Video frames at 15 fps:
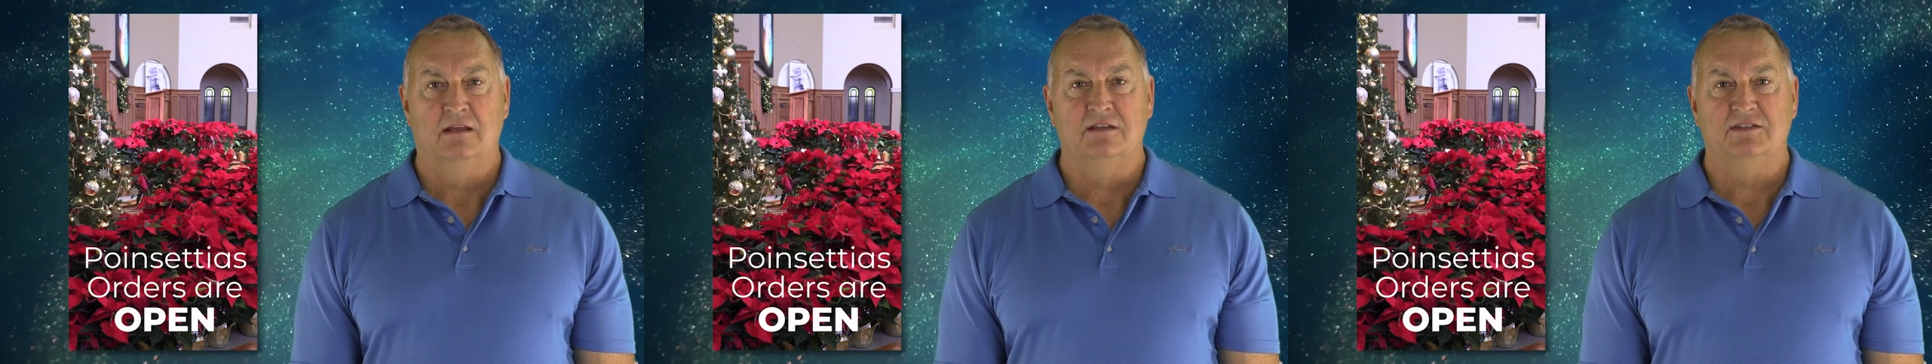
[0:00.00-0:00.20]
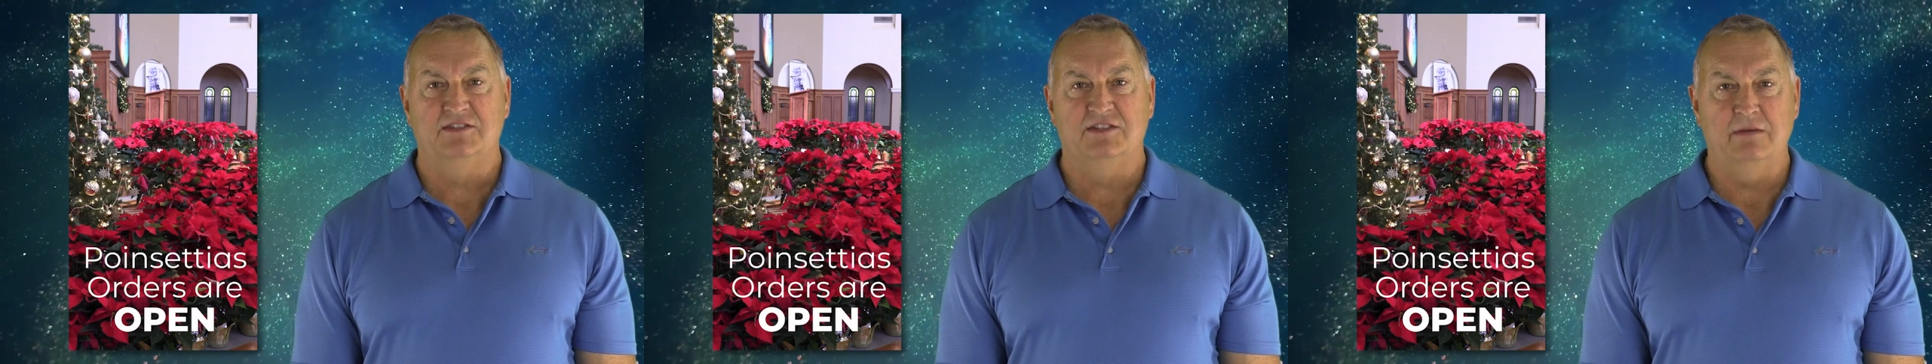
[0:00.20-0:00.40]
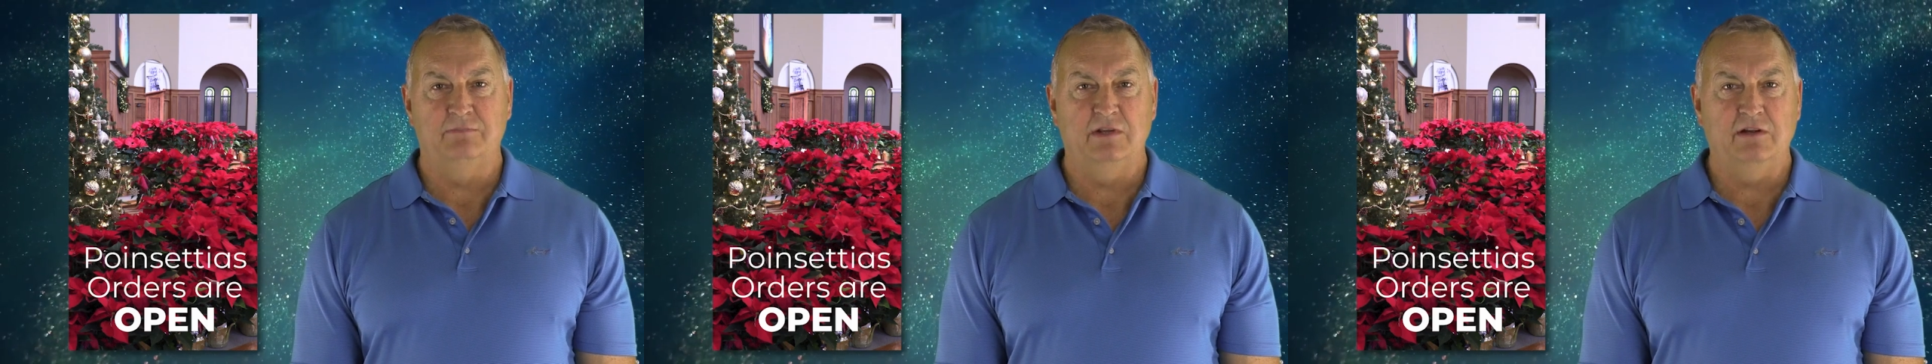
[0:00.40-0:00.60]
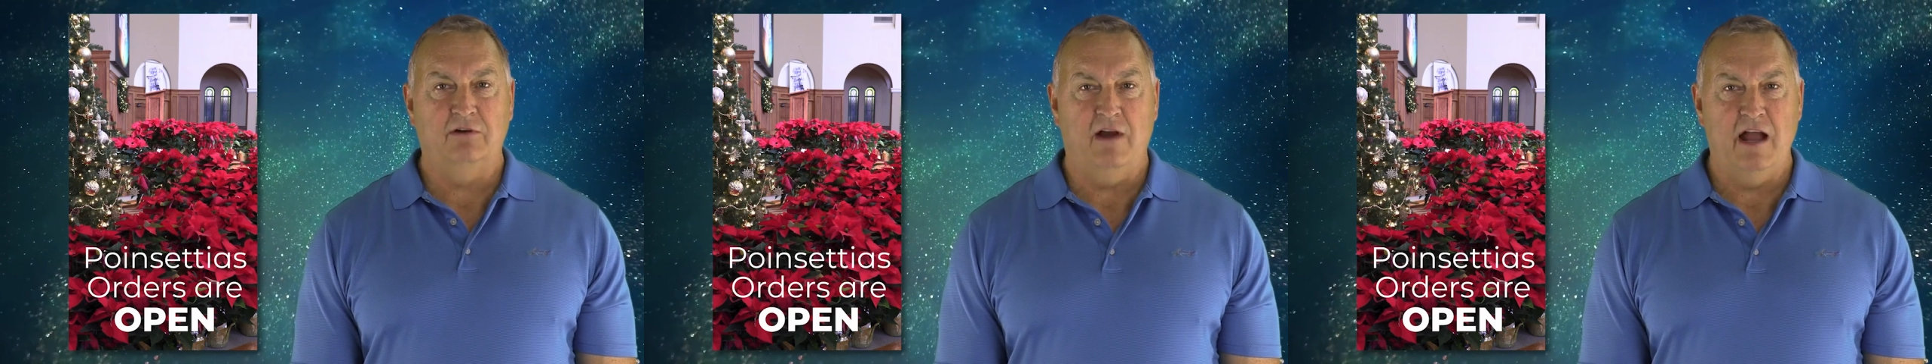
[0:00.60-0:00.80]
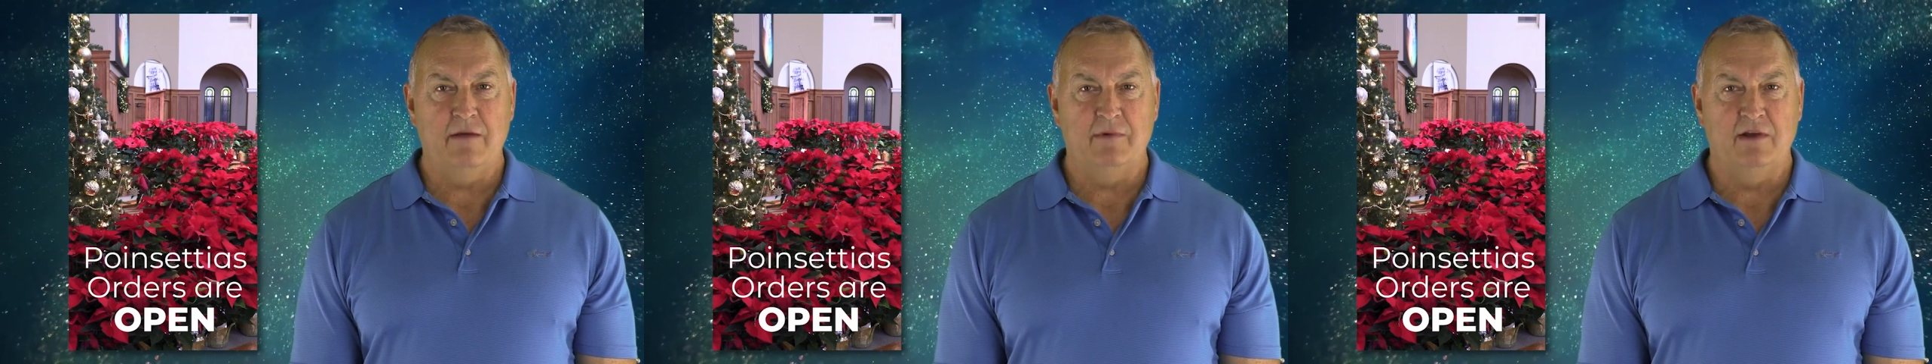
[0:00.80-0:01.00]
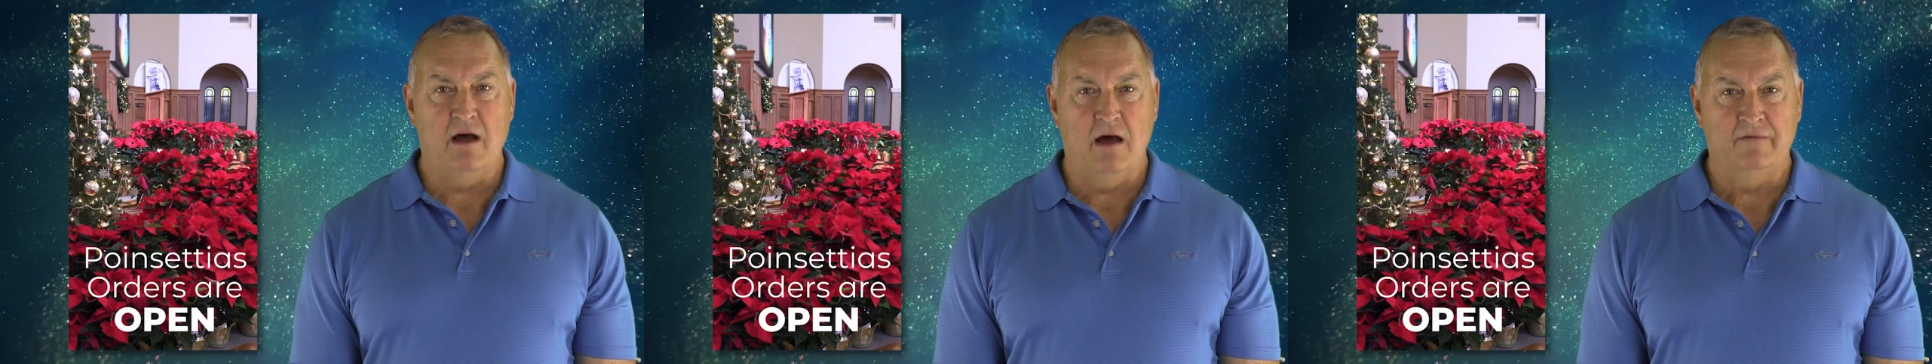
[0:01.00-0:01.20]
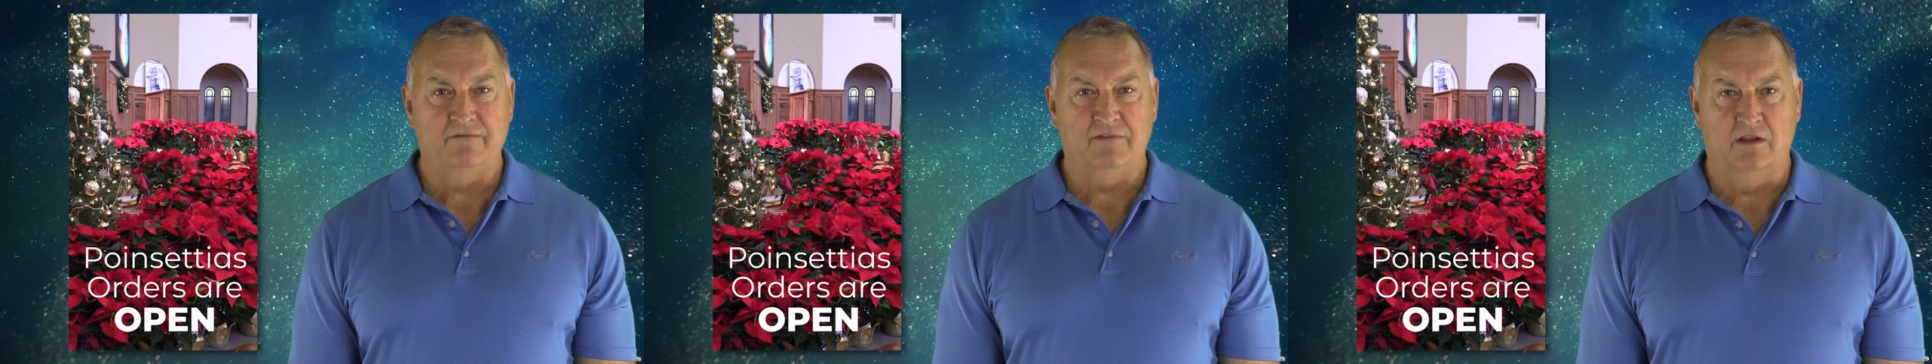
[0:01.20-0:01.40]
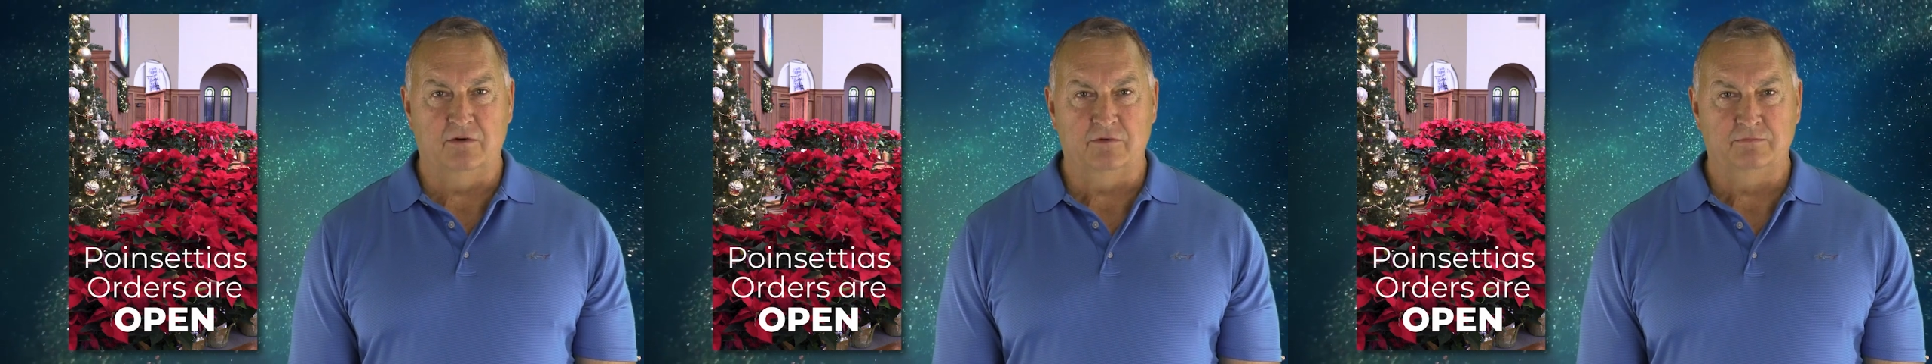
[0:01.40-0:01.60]
Simply grab an
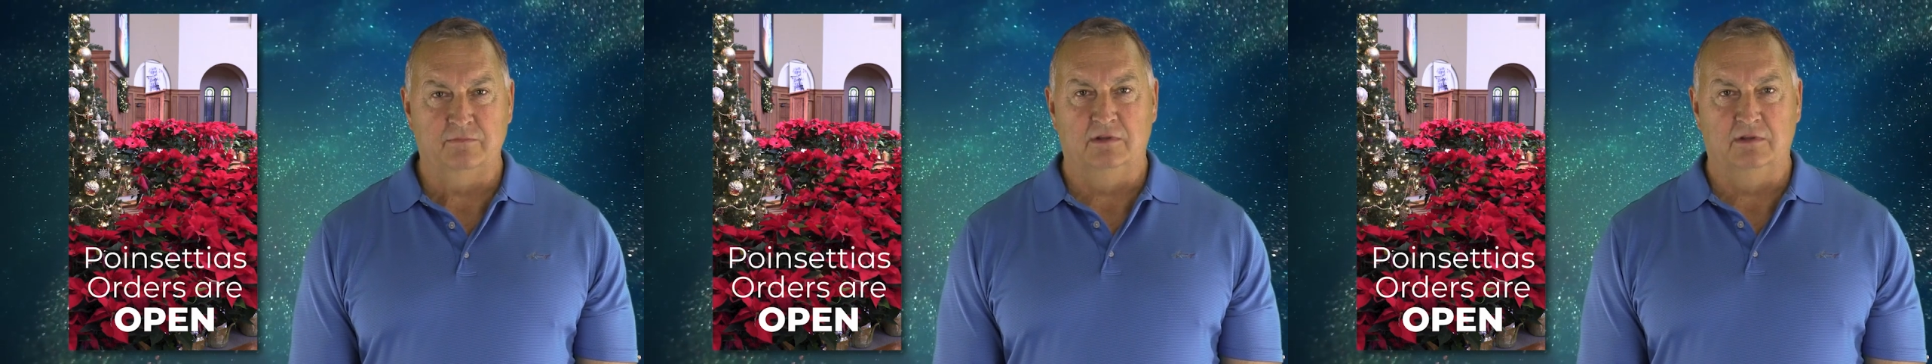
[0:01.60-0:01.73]
envelope